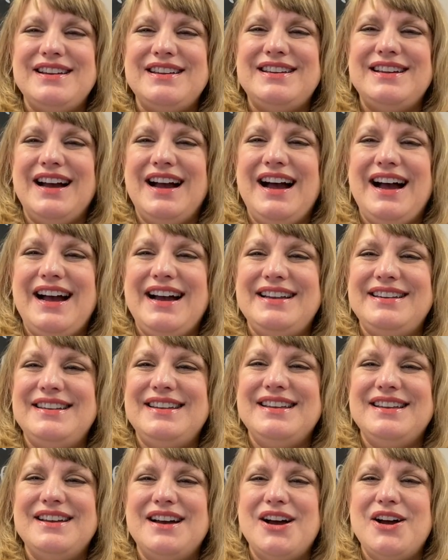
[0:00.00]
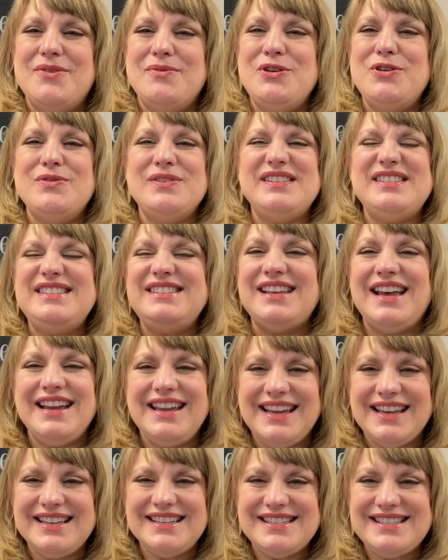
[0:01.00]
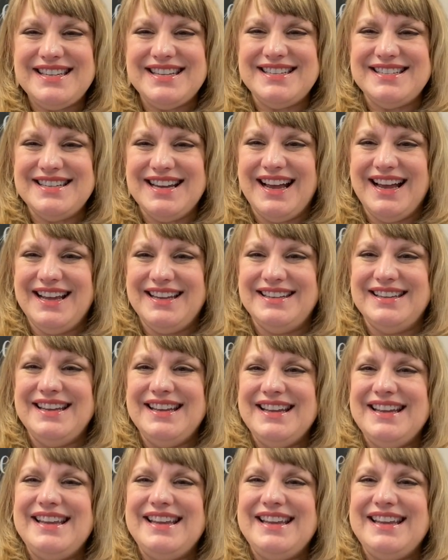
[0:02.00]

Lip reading: God who is second to none.